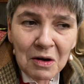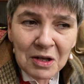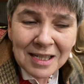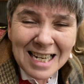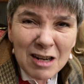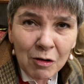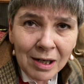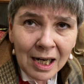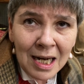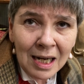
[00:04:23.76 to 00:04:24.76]

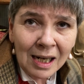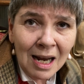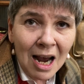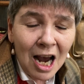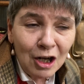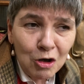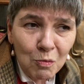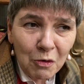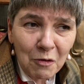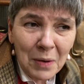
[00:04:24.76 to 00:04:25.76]
Secretly, a
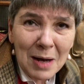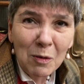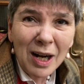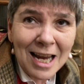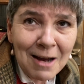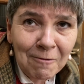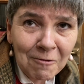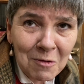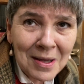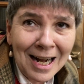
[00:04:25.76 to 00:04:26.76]
number of people, even
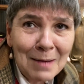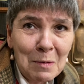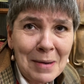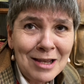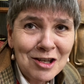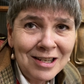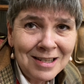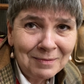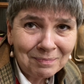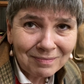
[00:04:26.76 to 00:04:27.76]
from the Labour
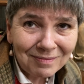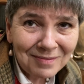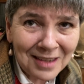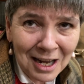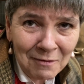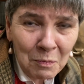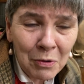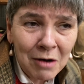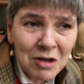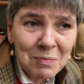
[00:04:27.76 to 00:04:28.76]
benches, have
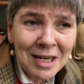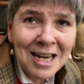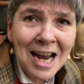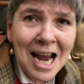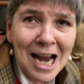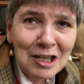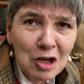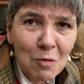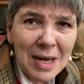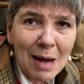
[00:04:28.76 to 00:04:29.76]
approached me and
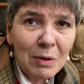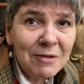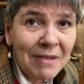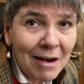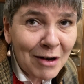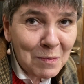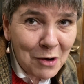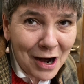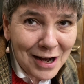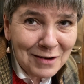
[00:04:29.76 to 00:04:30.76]
told me I was very
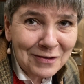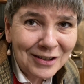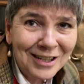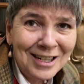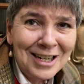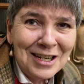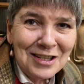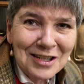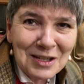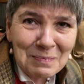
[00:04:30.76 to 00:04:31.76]
brave
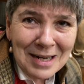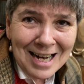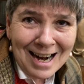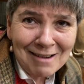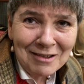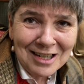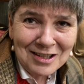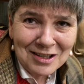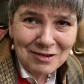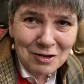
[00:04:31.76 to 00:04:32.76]
to speak out
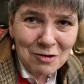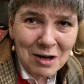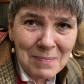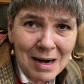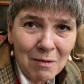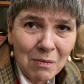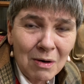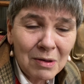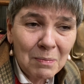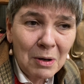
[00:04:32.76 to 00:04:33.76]
and to talk about
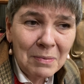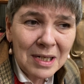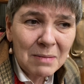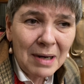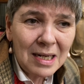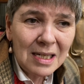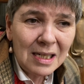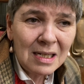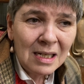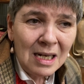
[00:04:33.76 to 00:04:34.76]
what the public debate
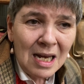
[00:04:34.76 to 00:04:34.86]
is.